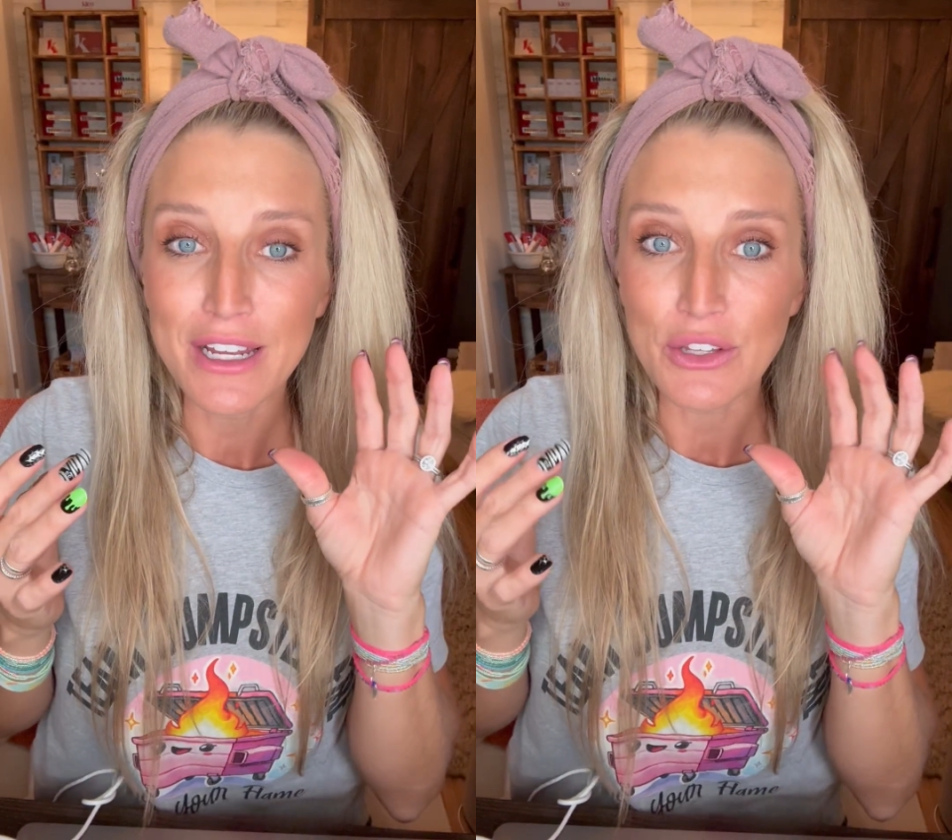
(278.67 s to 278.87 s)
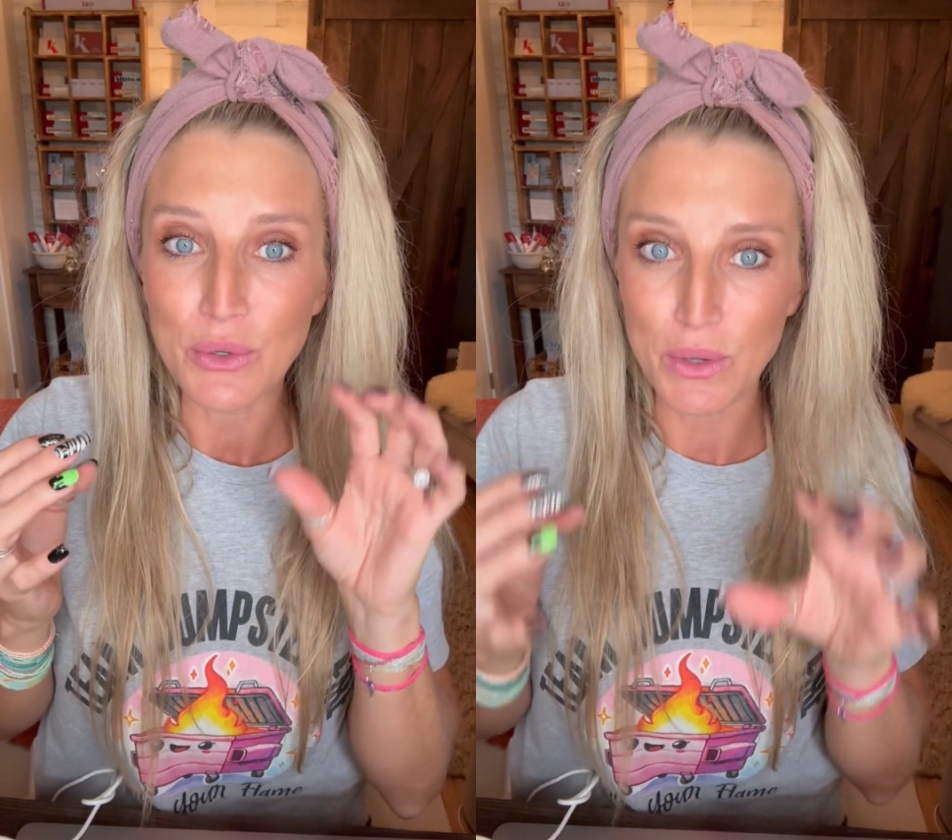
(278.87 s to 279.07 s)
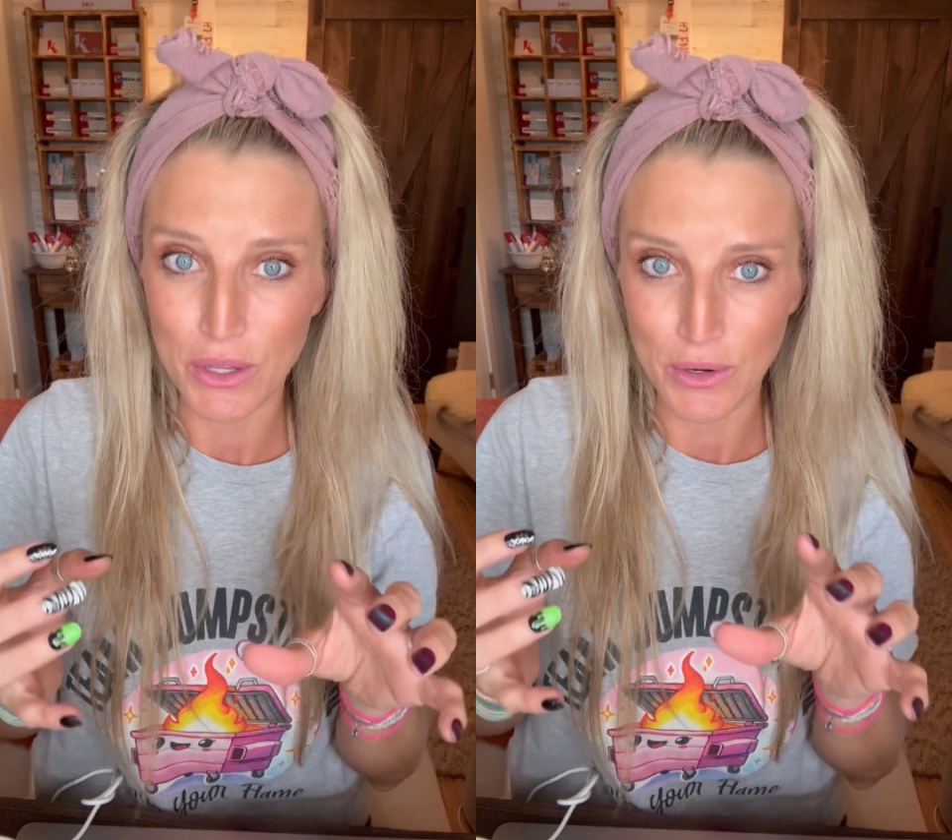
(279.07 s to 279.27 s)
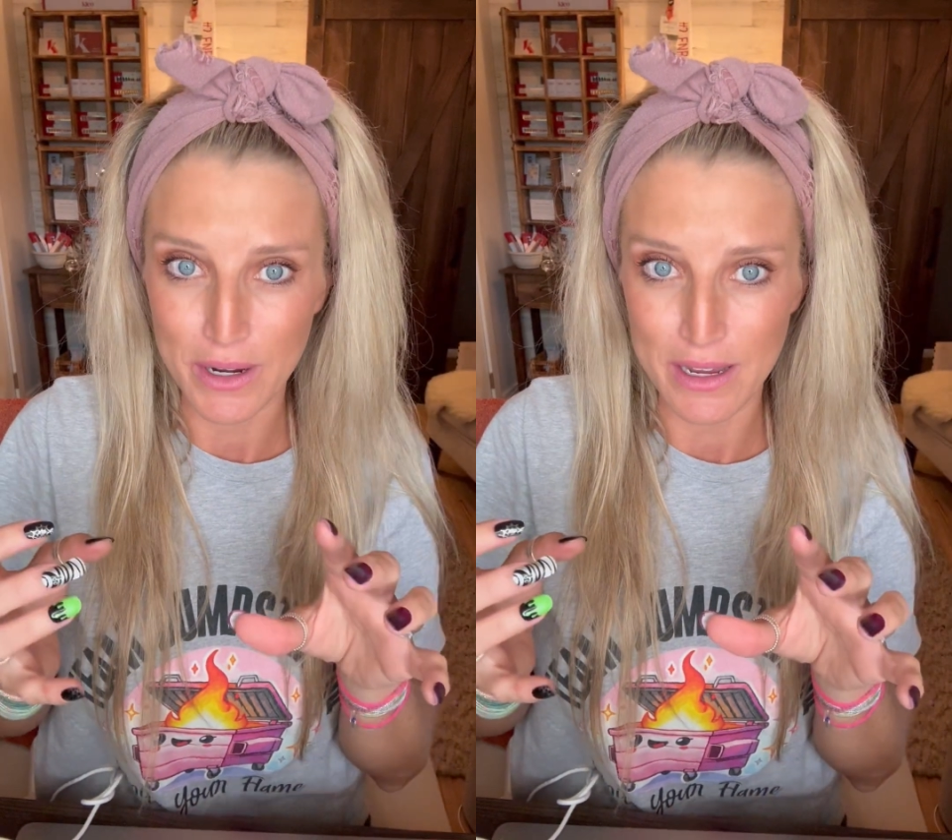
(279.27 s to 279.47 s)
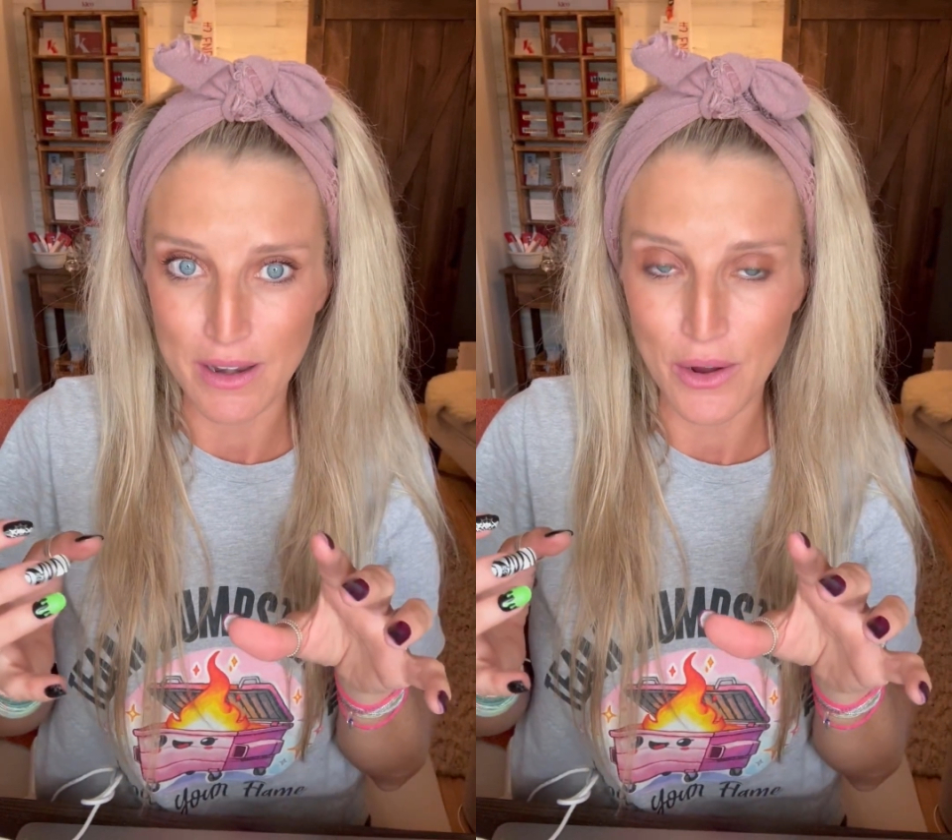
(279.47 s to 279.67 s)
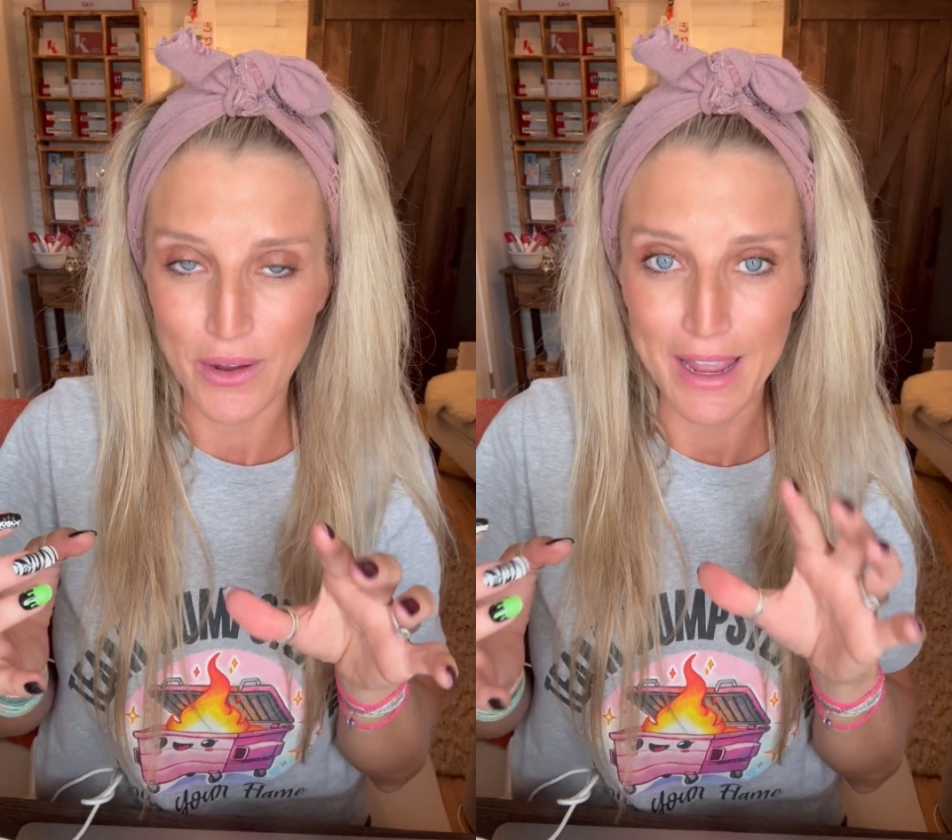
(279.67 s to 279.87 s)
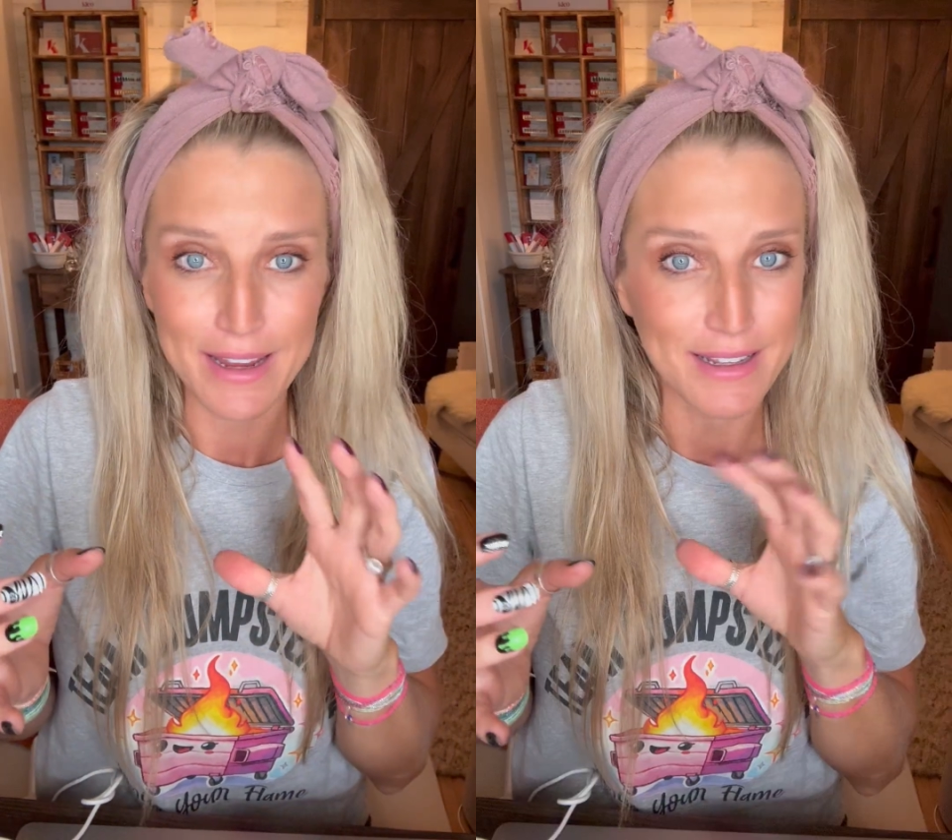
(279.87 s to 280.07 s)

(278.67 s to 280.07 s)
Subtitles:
you cure it, okay?